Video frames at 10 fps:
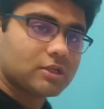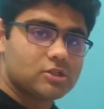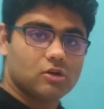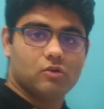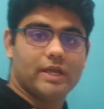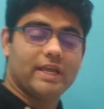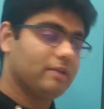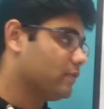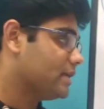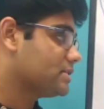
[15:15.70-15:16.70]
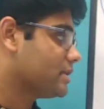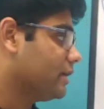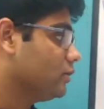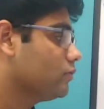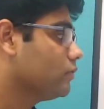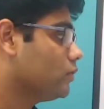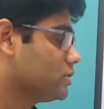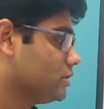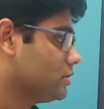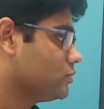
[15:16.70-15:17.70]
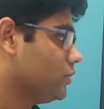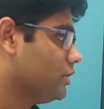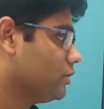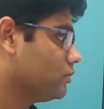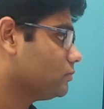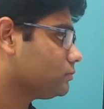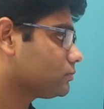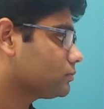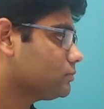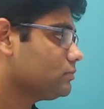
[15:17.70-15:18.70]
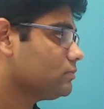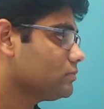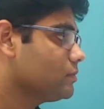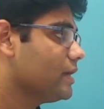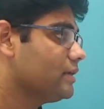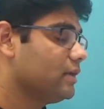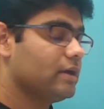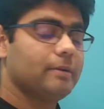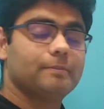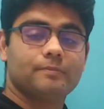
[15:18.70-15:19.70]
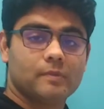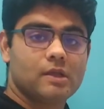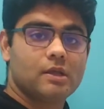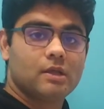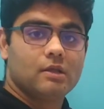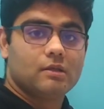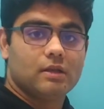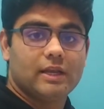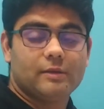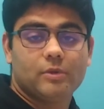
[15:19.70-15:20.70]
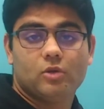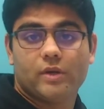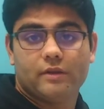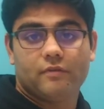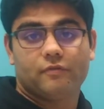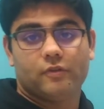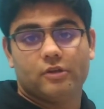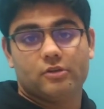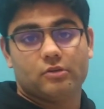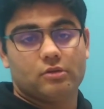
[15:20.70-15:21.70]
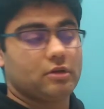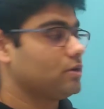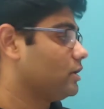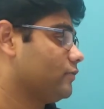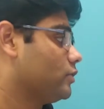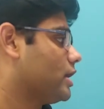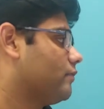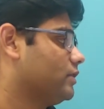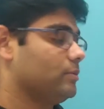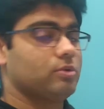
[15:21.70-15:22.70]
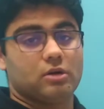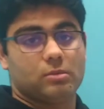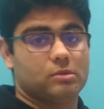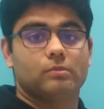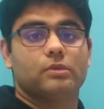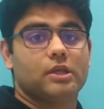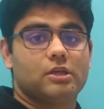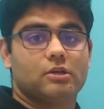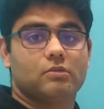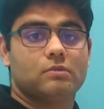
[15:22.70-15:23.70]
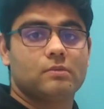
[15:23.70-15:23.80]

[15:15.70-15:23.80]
So anyways, thank you for watching this video, and yeah, let me know if you have any problem. Thank you.